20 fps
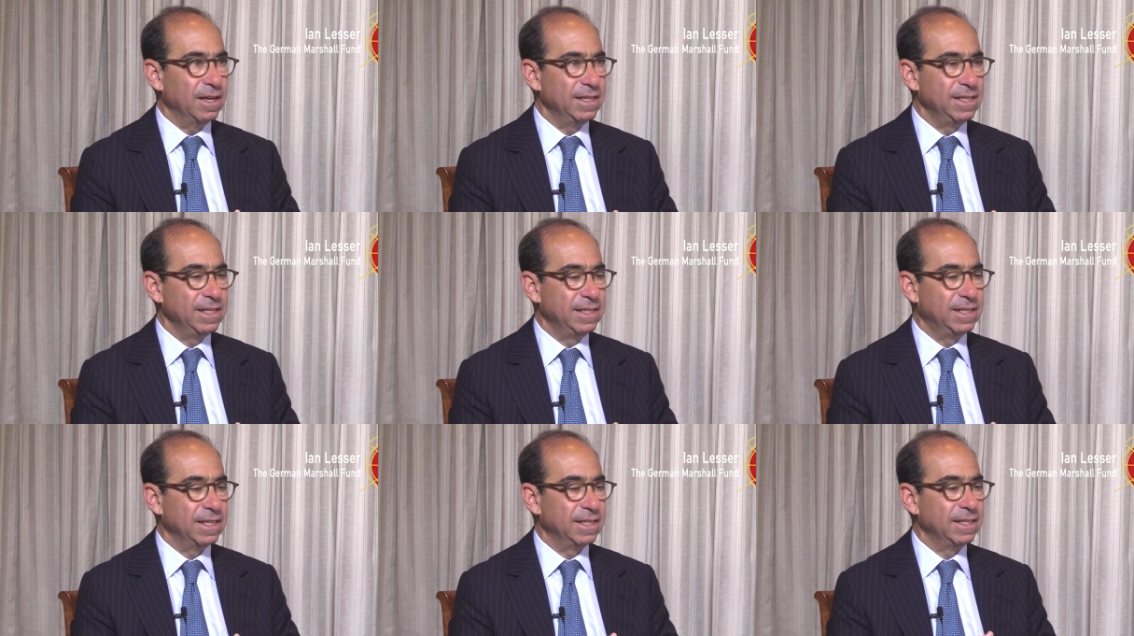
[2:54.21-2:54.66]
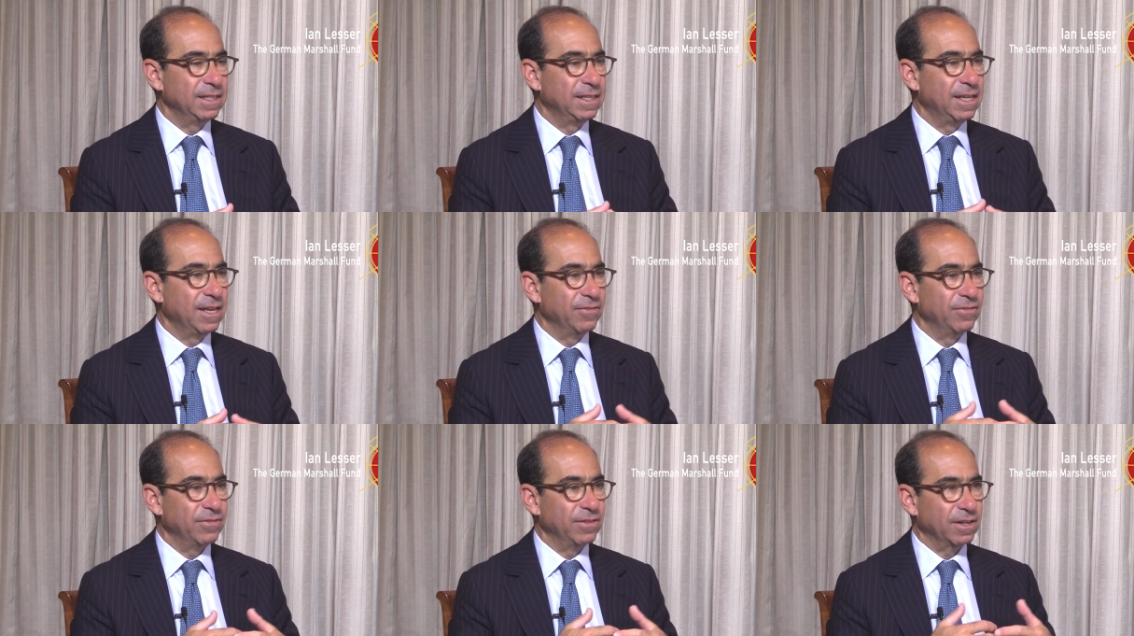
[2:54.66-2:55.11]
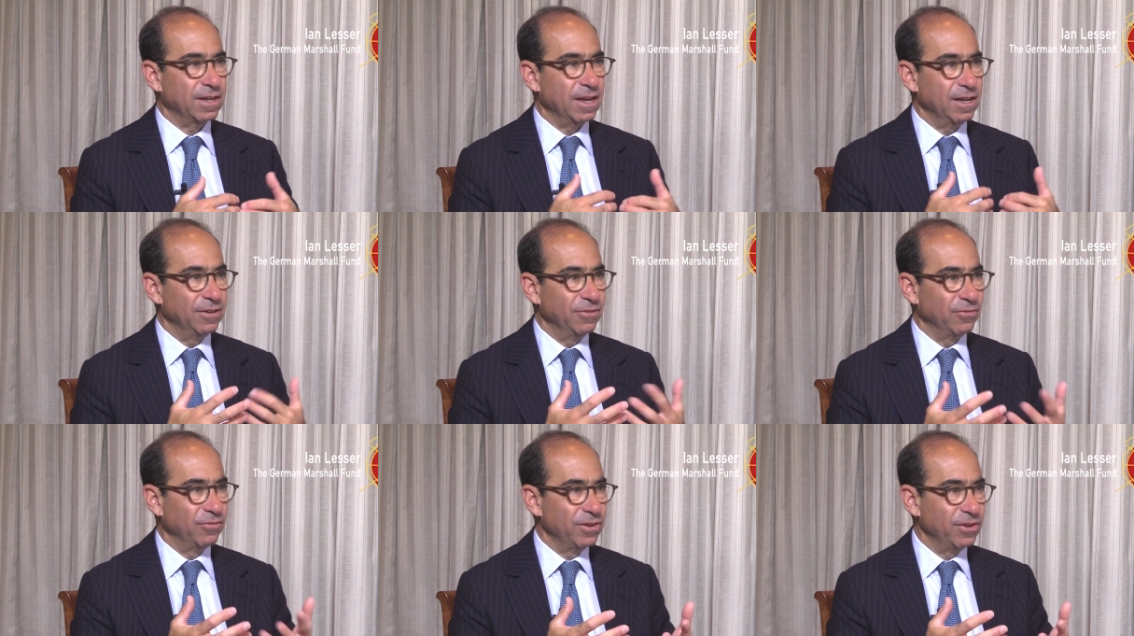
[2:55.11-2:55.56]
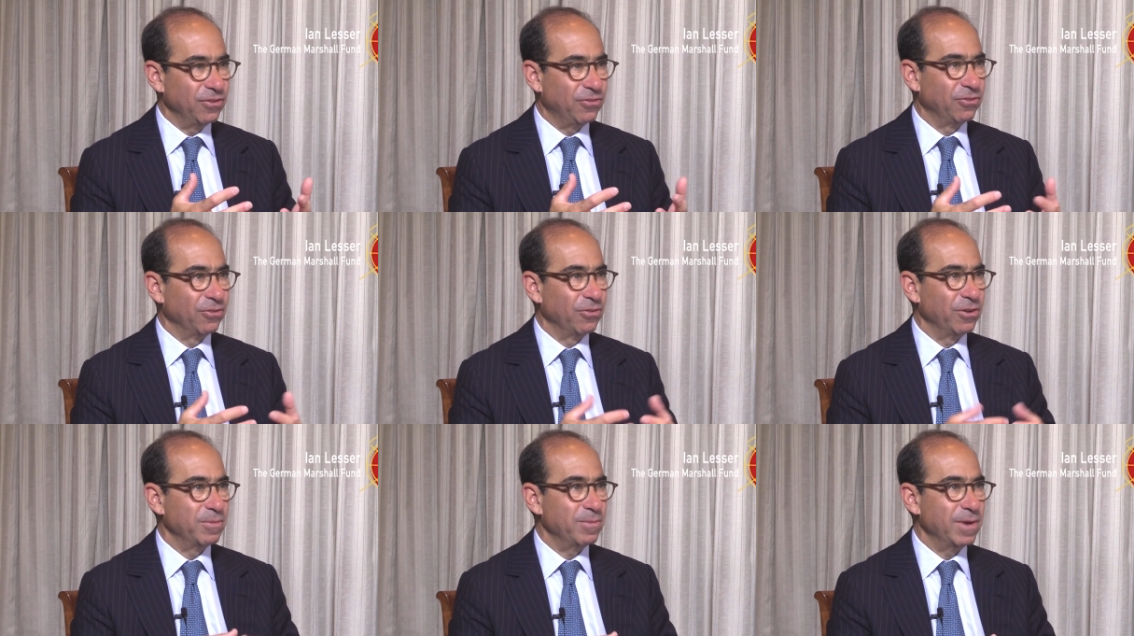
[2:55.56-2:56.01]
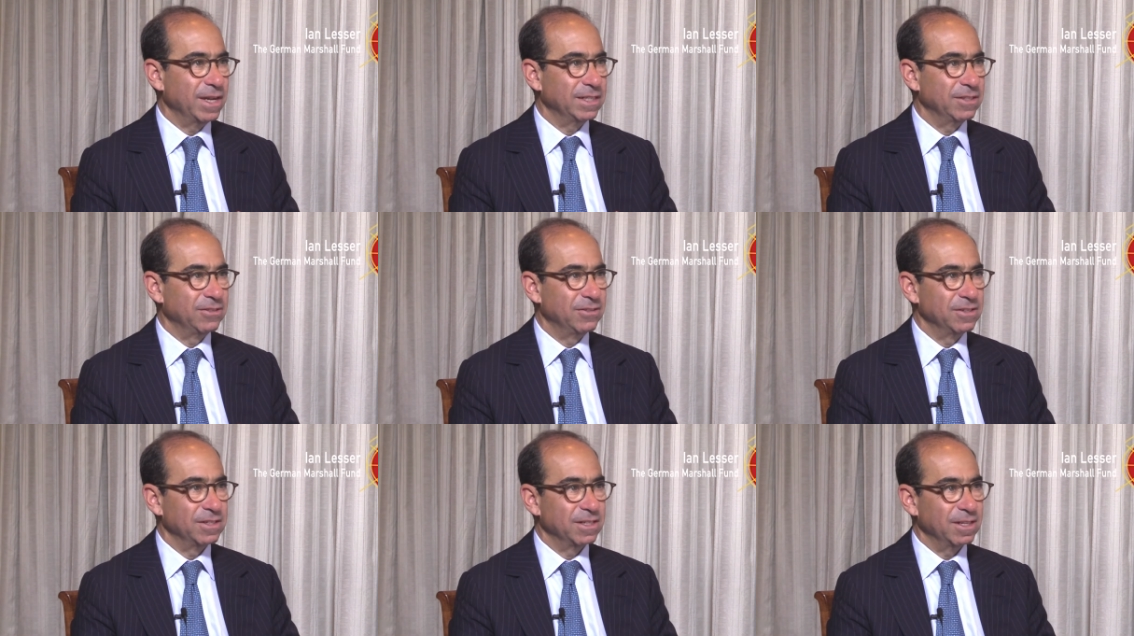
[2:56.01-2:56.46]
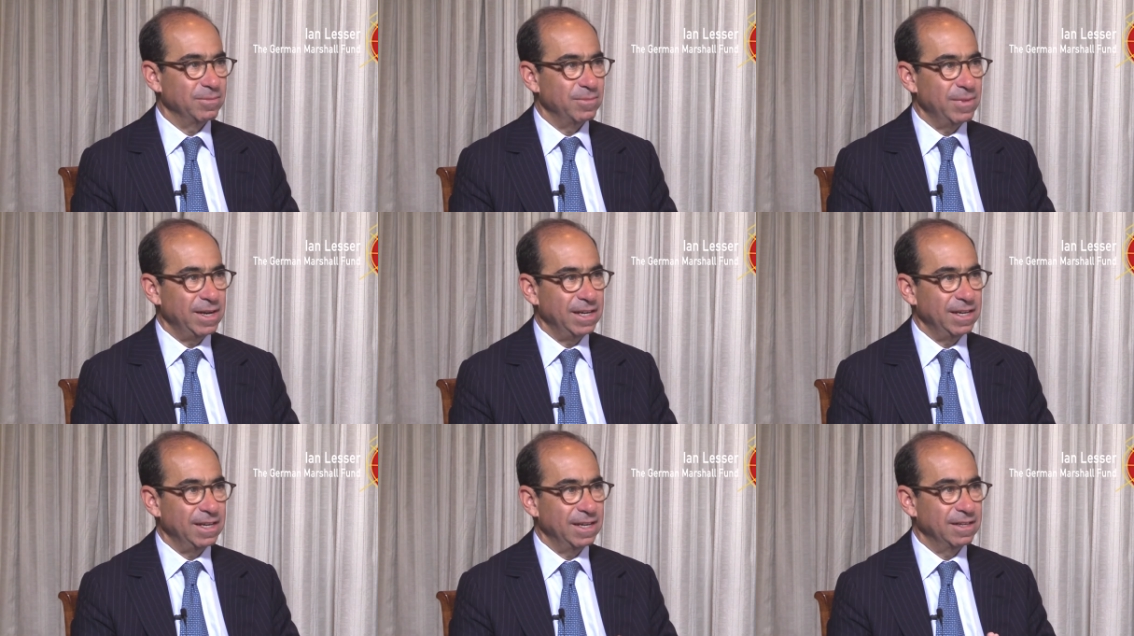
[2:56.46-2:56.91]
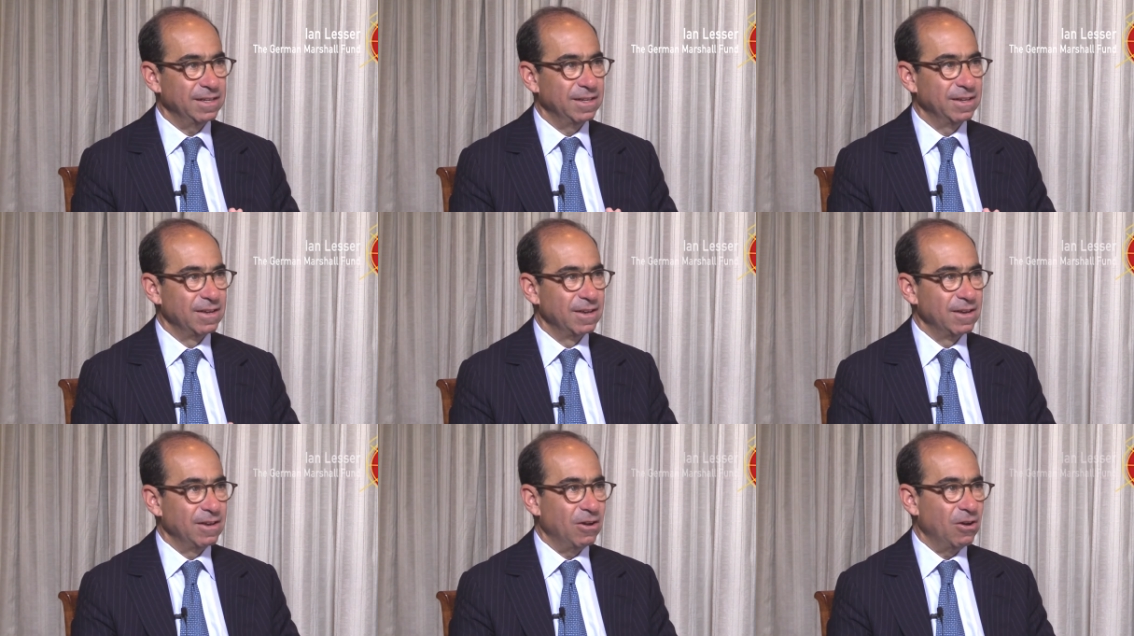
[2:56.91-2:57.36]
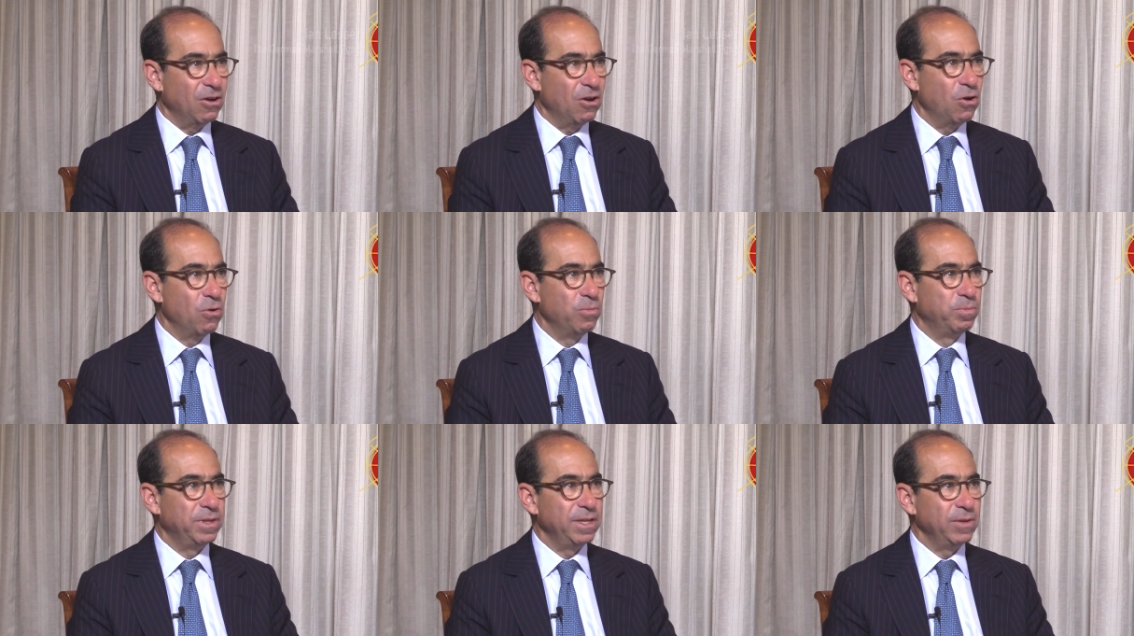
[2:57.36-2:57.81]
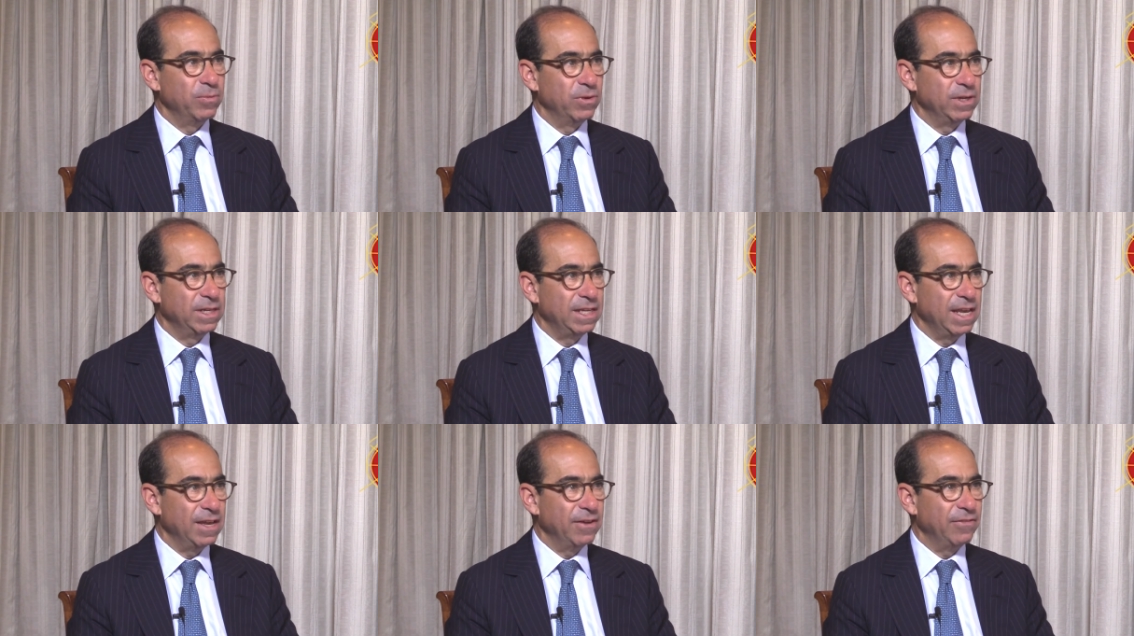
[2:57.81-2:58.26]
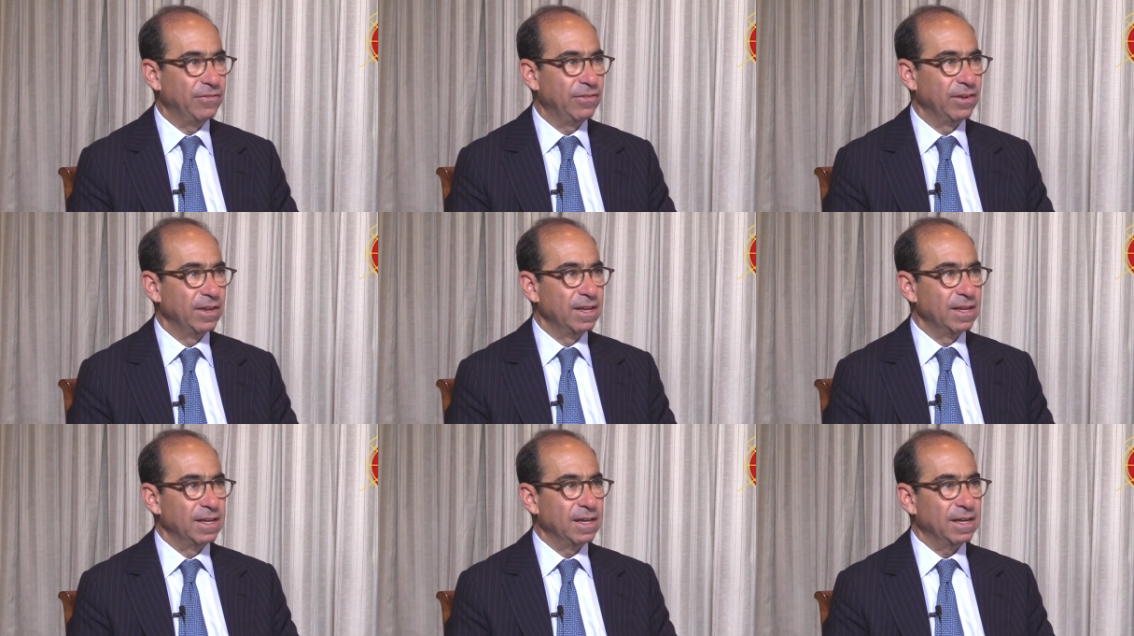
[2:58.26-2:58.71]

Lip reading: He didn't give the kind of reassuring messages that many had hoped he would give.